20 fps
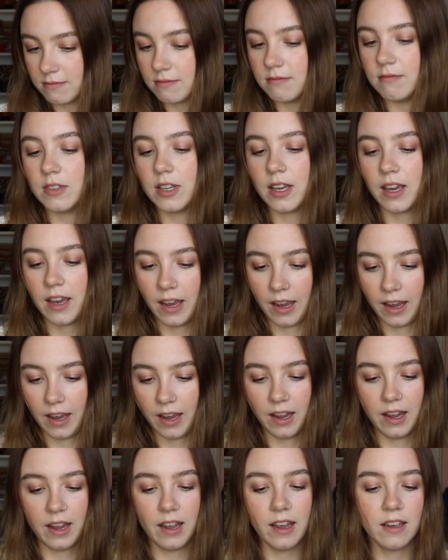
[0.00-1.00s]

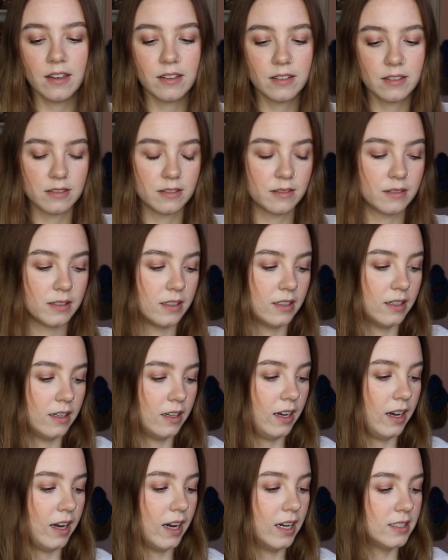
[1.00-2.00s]
Okay,
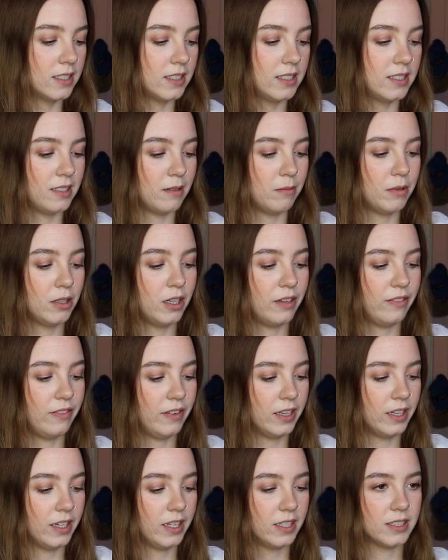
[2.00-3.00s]
it has a similar
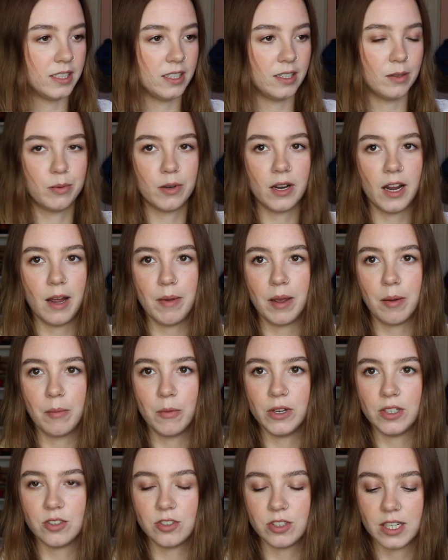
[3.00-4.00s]
feeling to the priming
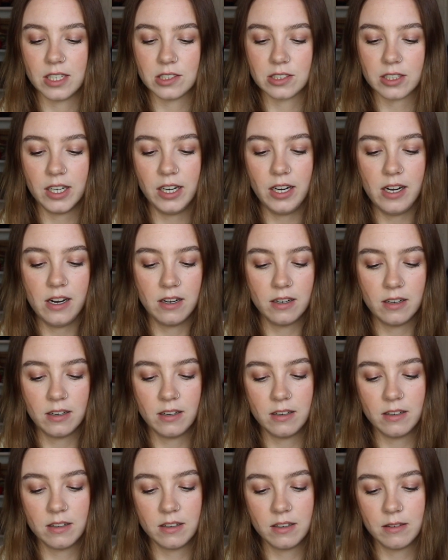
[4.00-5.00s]
moisturizer,
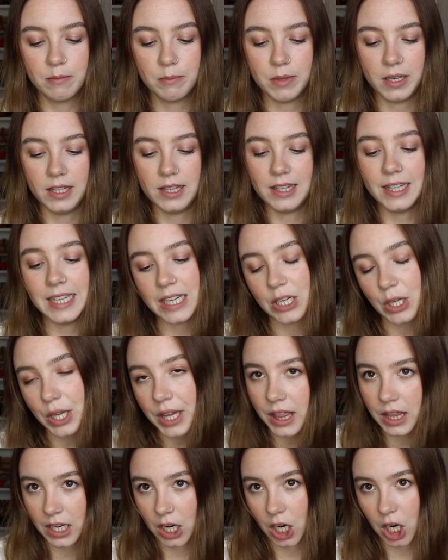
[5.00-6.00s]
but a little
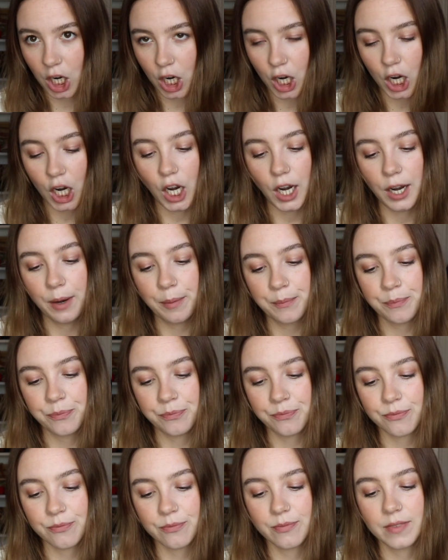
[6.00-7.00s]
thicker.
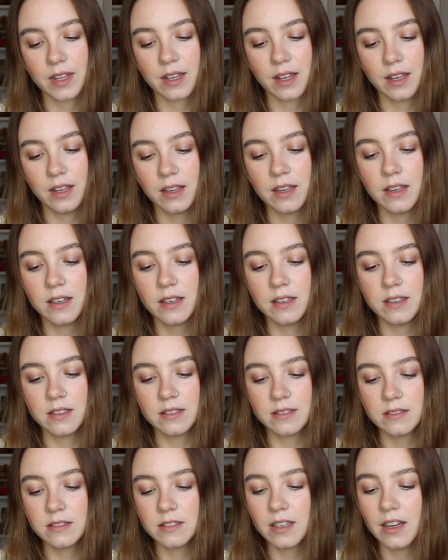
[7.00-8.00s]

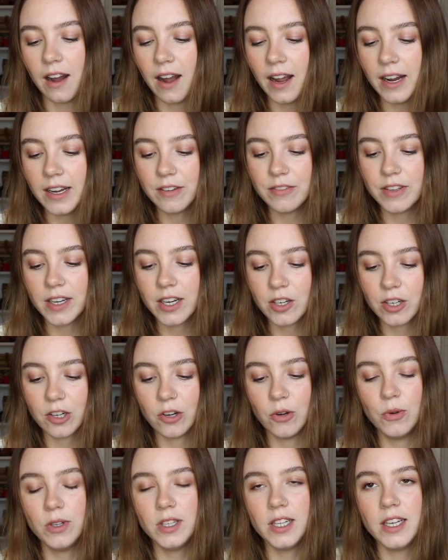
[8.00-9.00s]
Kind of like
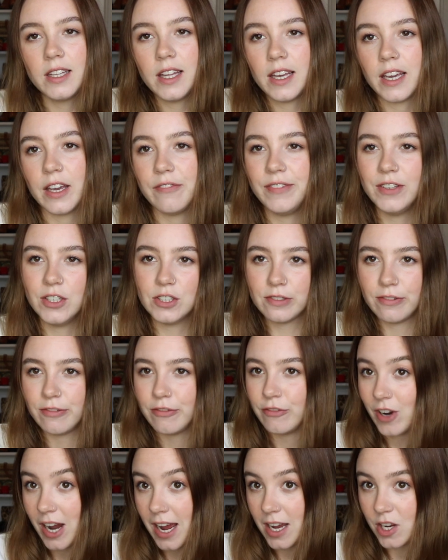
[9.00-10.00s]
cooling, like it feels
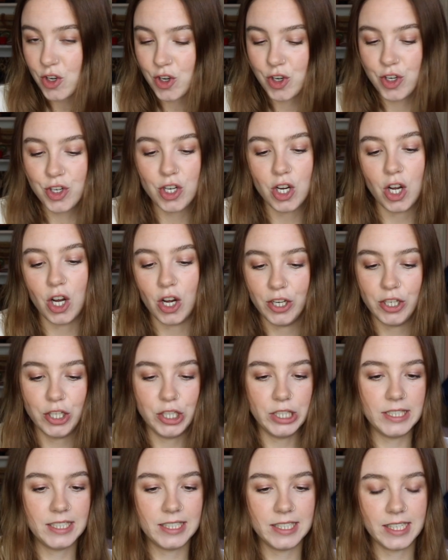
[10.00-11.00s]
fresh on
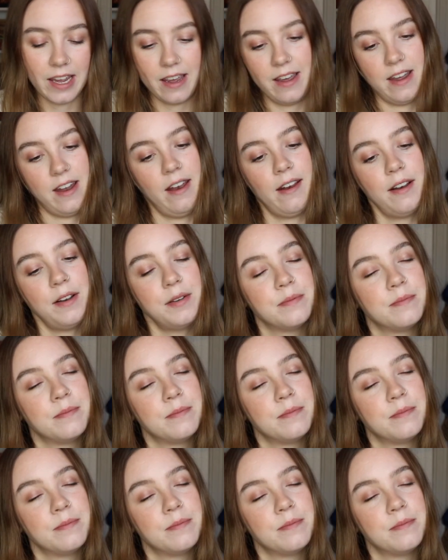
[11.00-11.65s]
your skin.